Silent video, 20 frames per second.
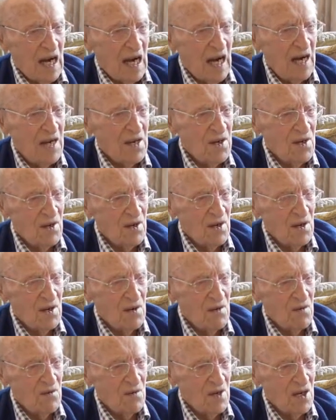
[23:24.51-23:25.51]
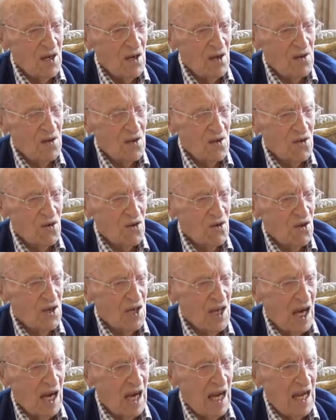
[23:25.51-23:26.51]
And uh, we got to Chung
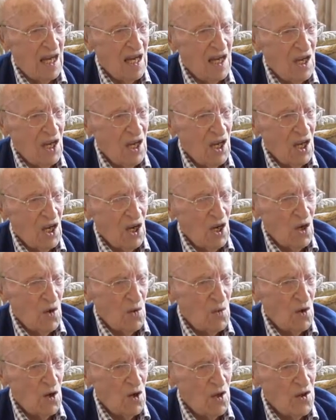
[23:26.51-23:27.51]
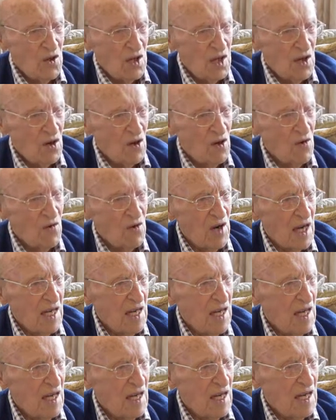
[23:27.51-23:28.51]
Kai, where they'd
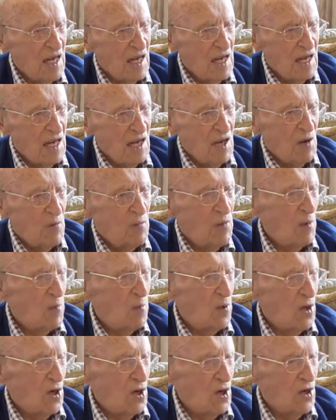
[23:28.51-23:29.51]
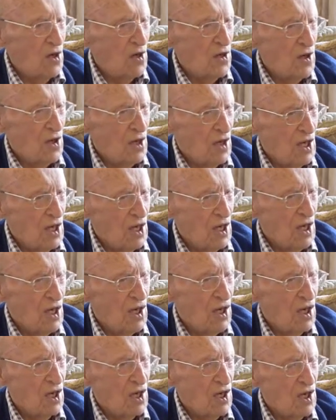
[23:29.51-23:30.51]
already prepared
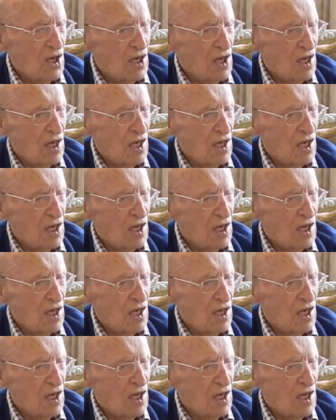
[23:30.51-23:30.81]
uh,